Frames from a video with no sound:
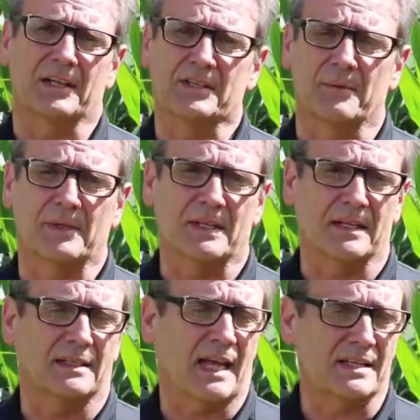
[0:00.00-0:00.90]
some of
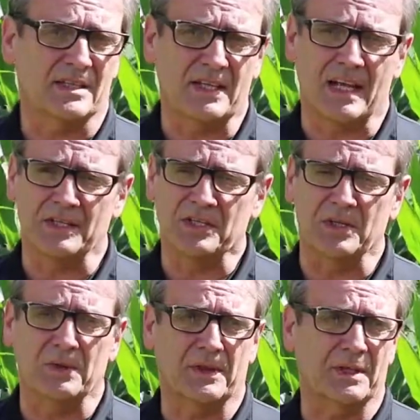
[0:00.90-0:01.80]
the SCN
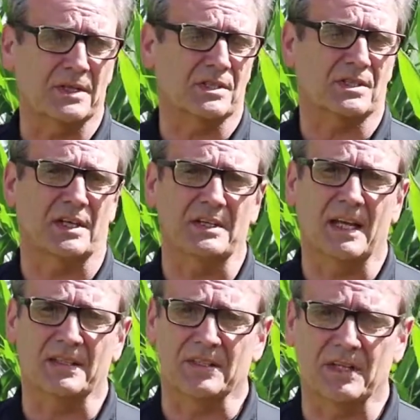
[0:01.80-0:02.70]
still with us, sudden
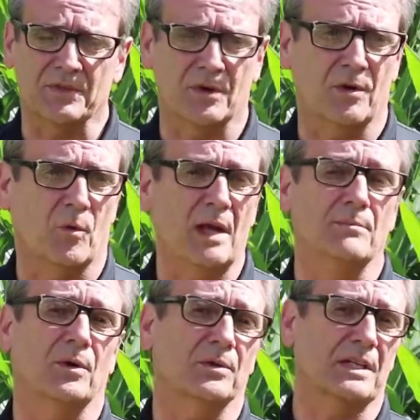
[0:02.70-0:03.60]
death syndrome,
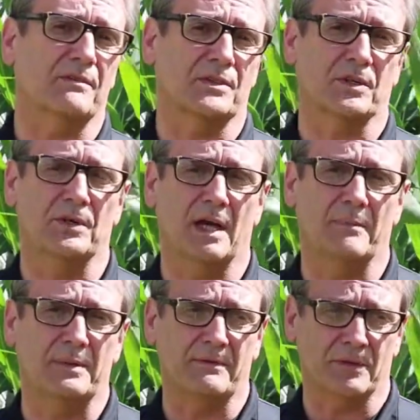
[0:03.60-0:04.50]
white mold even showed
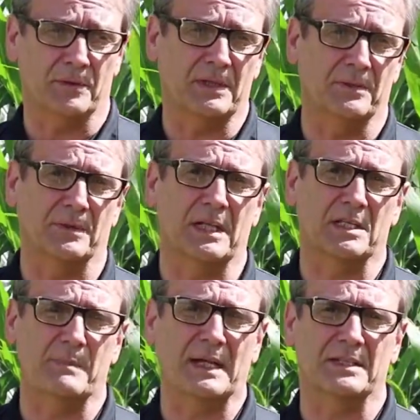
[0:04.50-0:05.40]
up, even though we didn't really
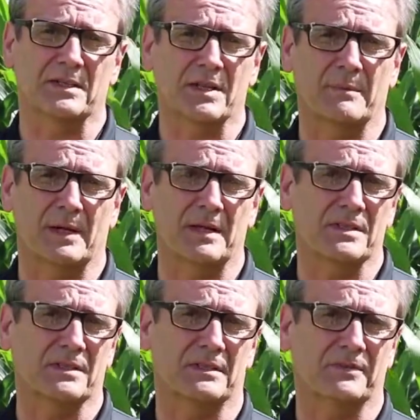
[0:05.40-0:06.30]
expect it in some
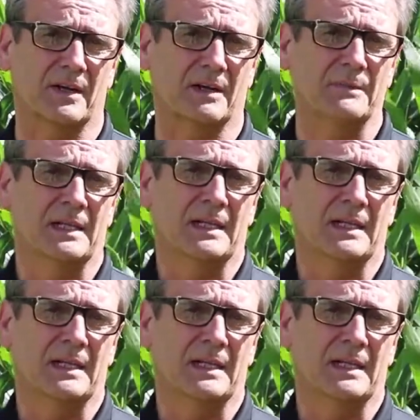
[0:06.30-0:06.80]
areas in the farm.